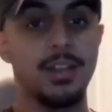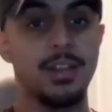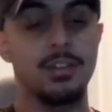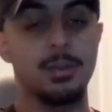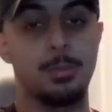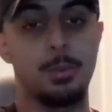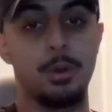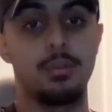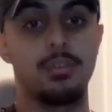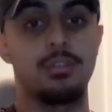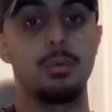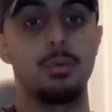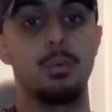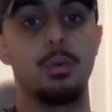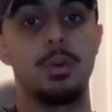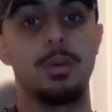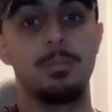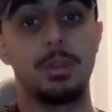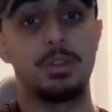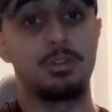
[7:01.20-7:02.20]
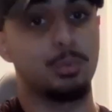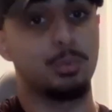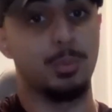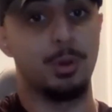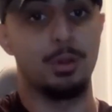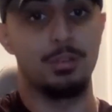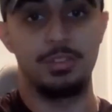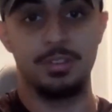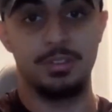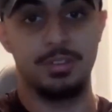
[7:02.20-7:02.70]
as opposed to a Mitchell
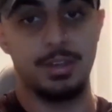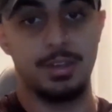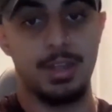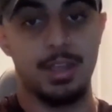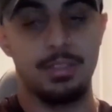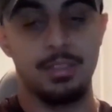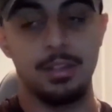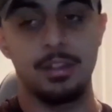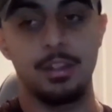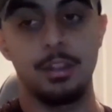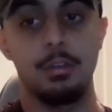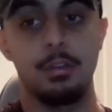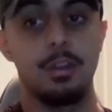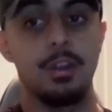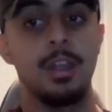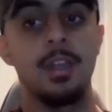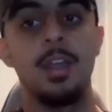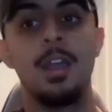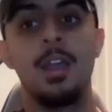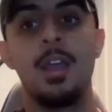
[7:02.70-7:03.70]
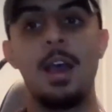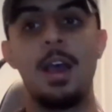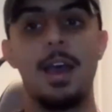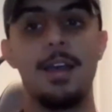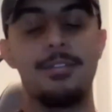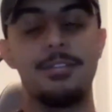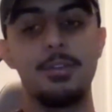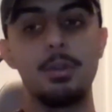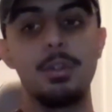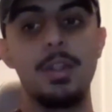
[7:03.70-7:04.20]
Moses and Nathan Cleary.
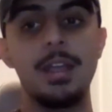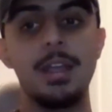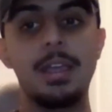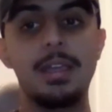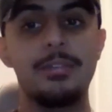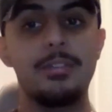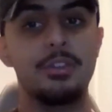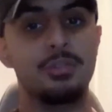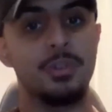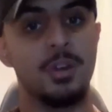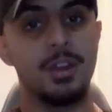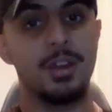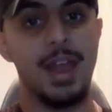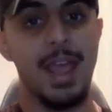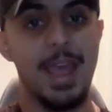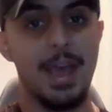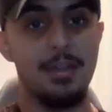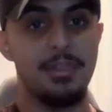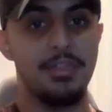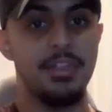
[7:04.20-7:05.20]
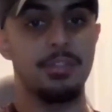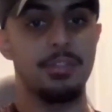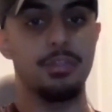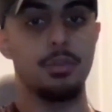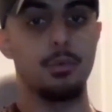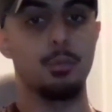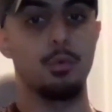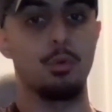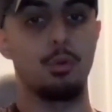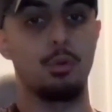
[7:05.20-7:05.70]
I feel like if you're trying to outthink
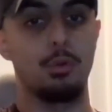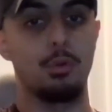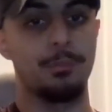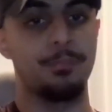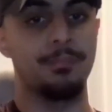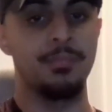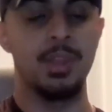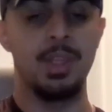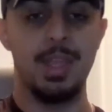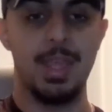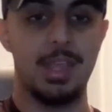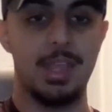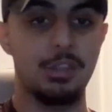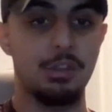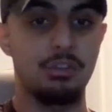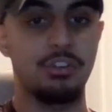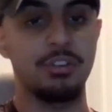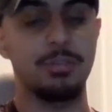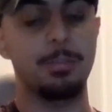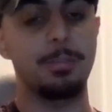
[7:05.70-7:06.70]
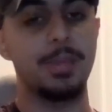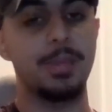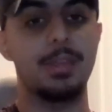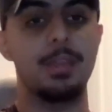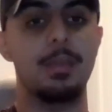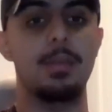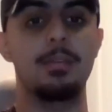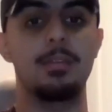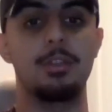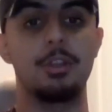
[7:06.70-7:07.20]
the room and
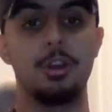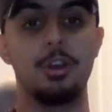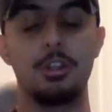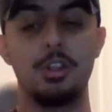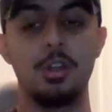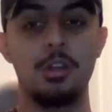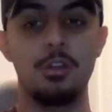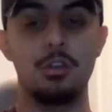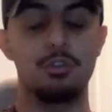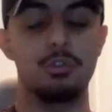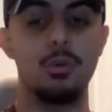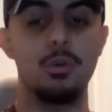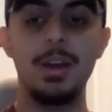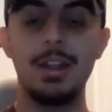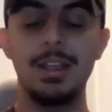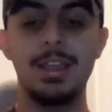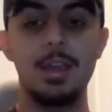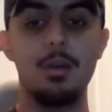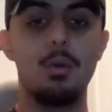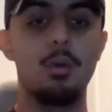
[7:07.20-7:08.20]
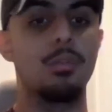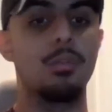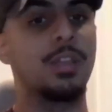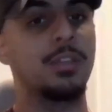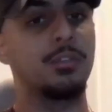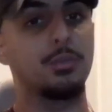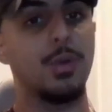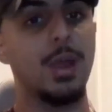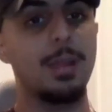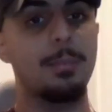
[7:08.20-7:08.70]
you're trying to get all
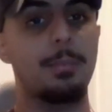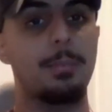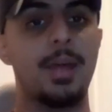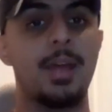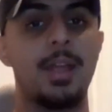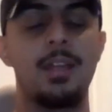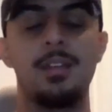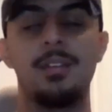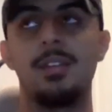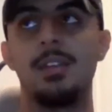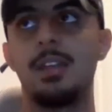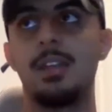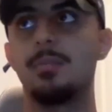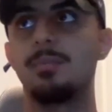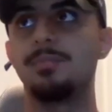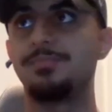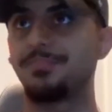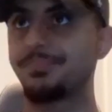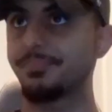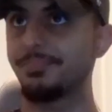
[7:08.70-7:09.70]
these great players in,